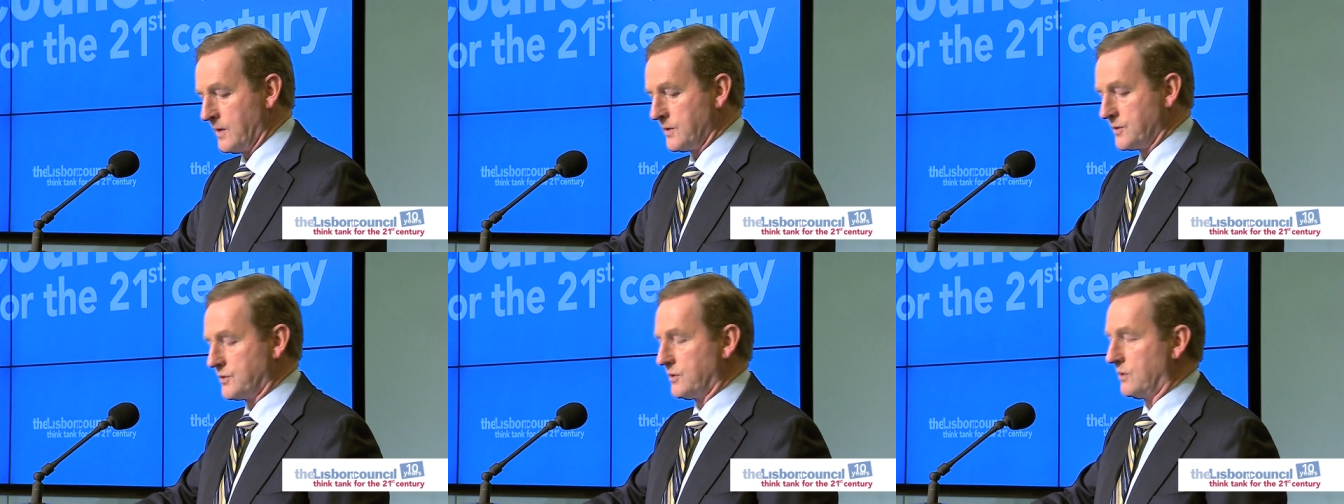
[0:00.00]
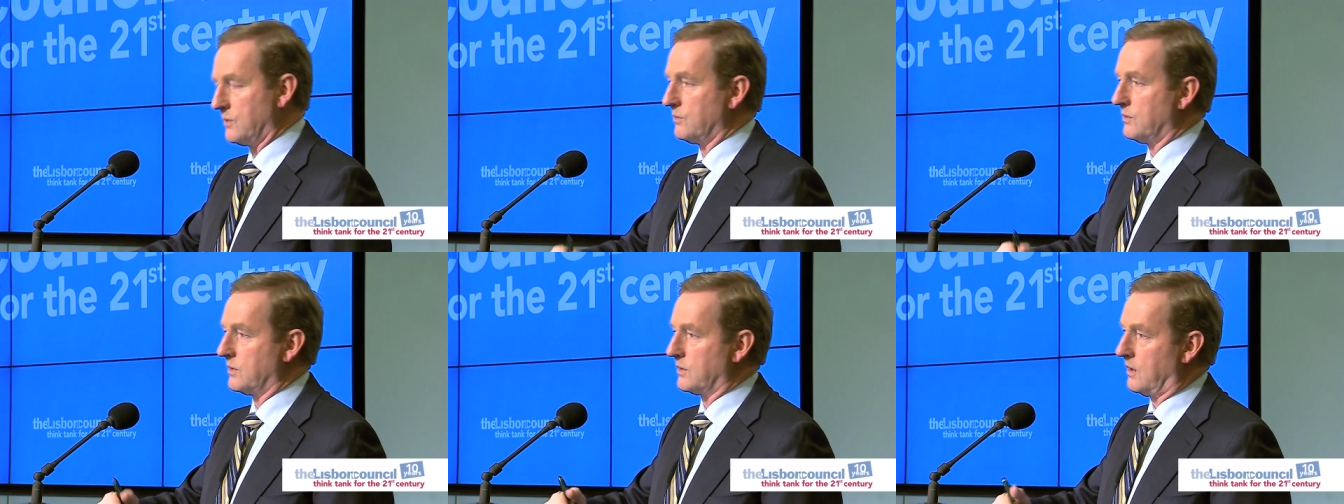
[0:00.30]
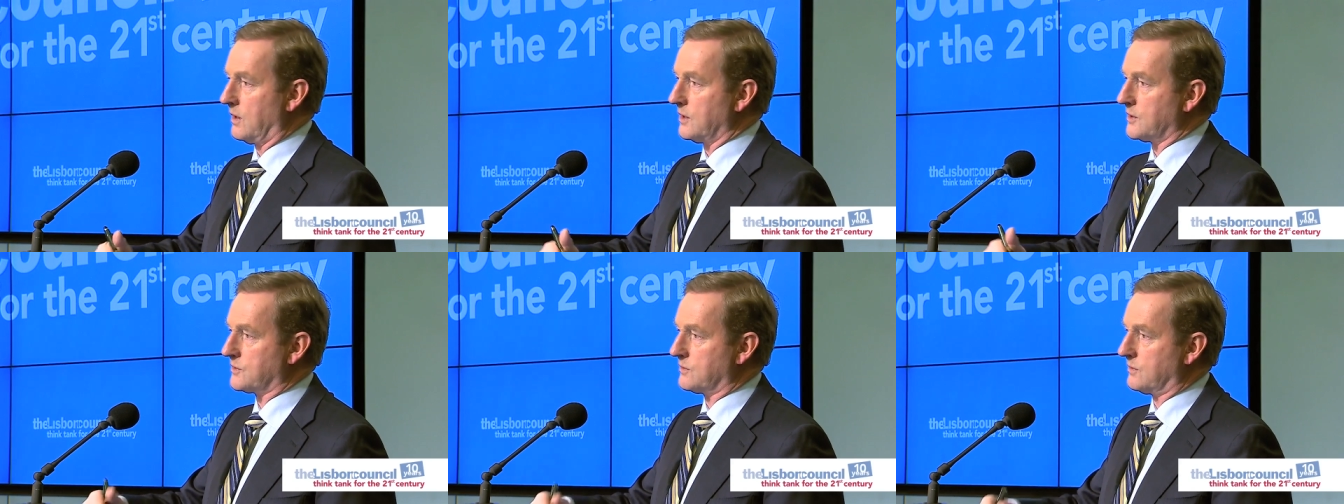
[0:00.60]
So we're
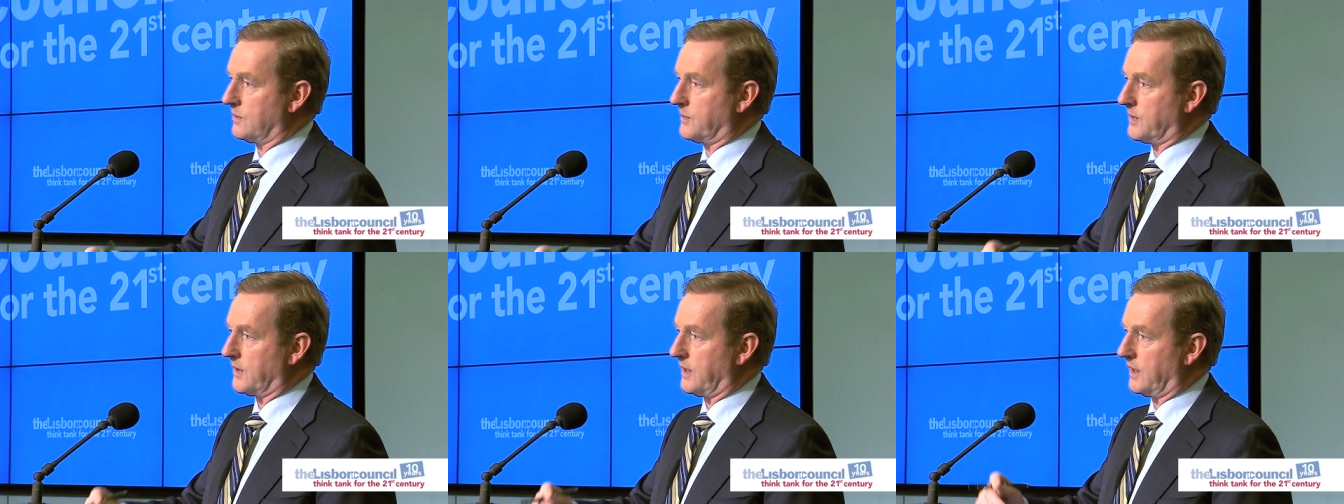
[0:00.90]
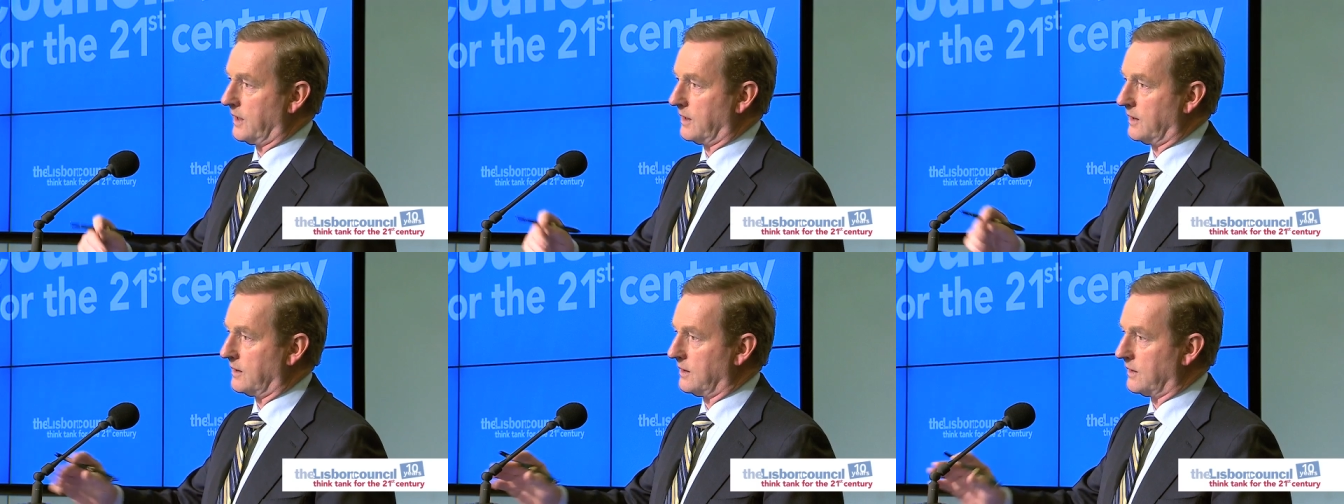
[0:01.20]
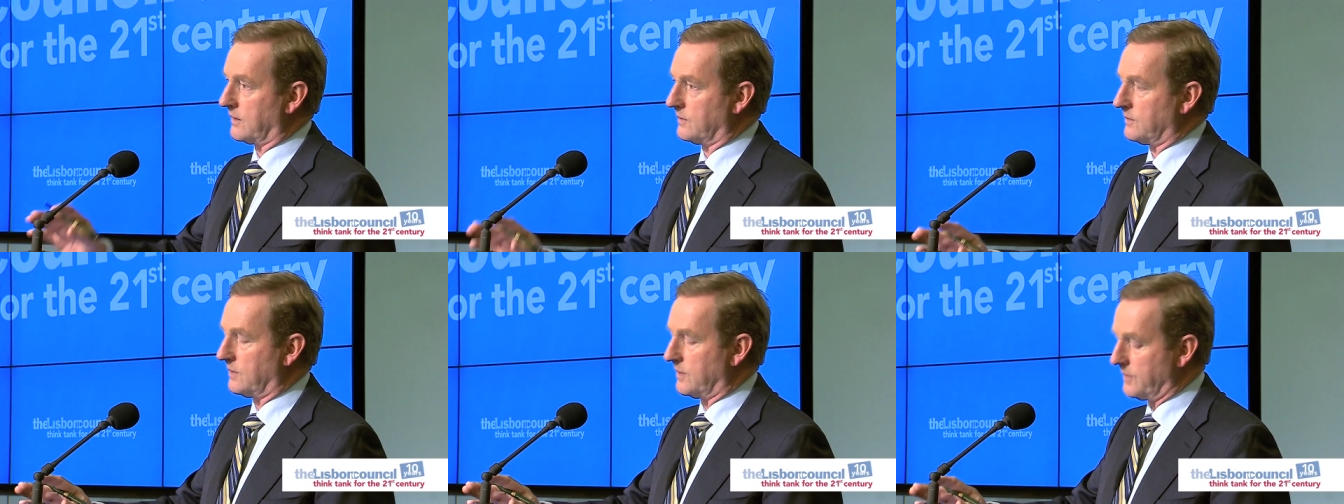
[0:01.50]
also applying a
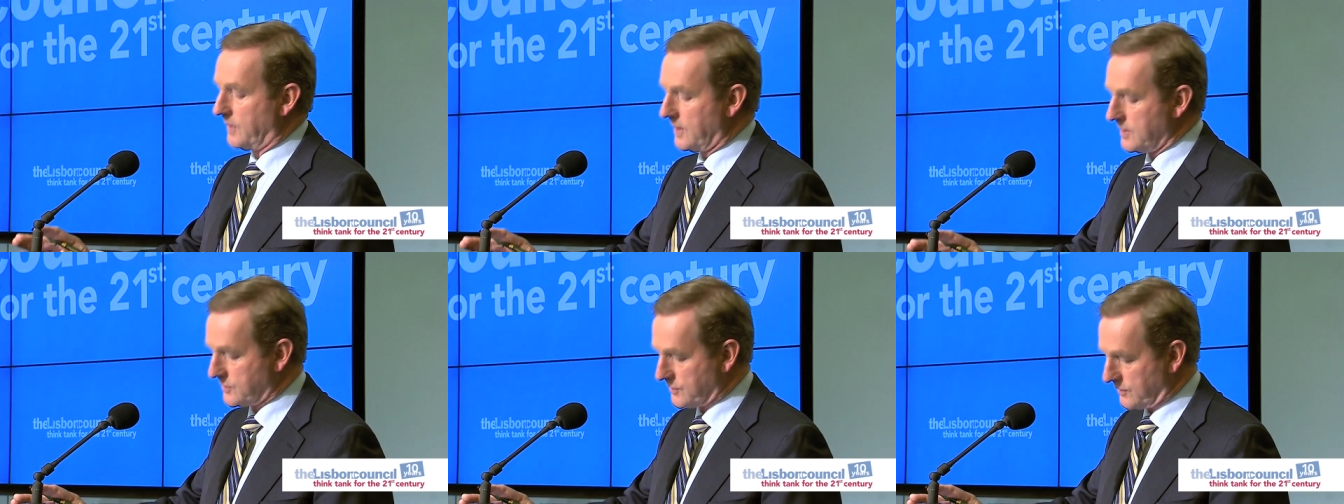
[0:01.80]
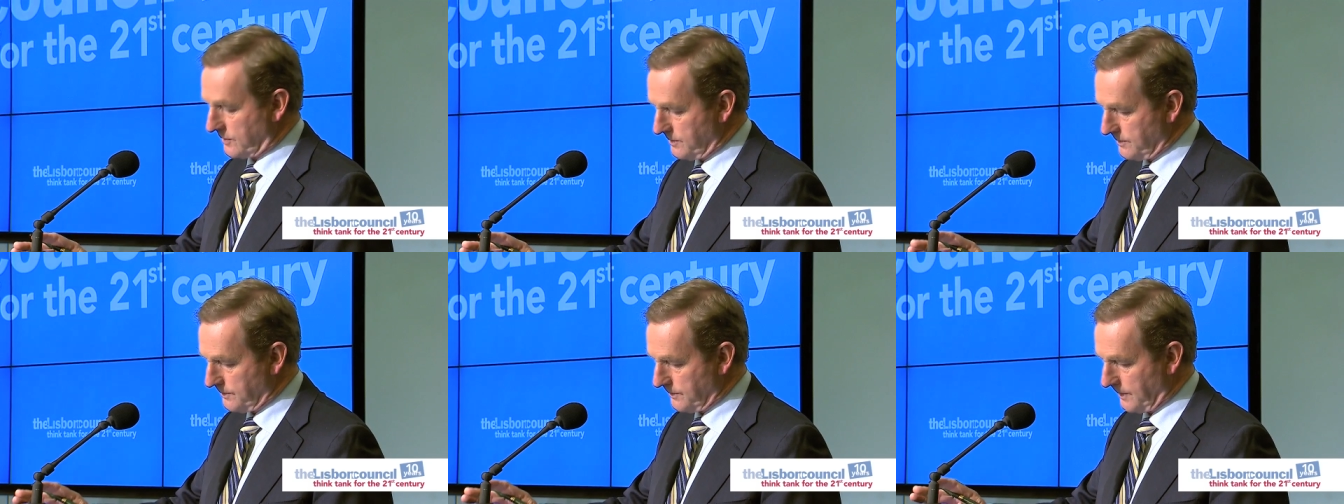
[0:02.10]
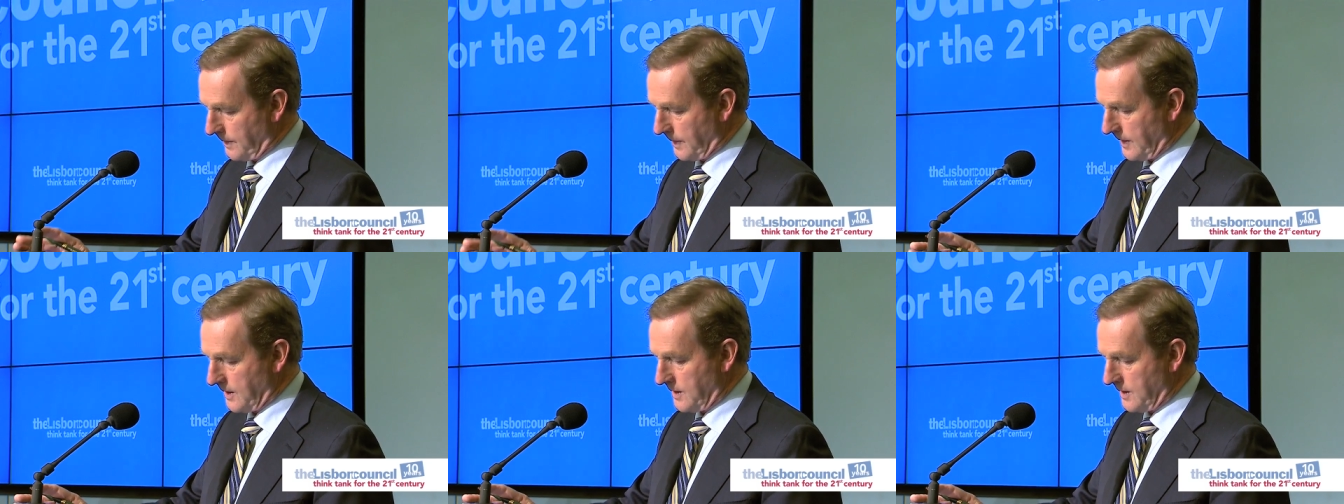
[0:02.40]
lot of momentum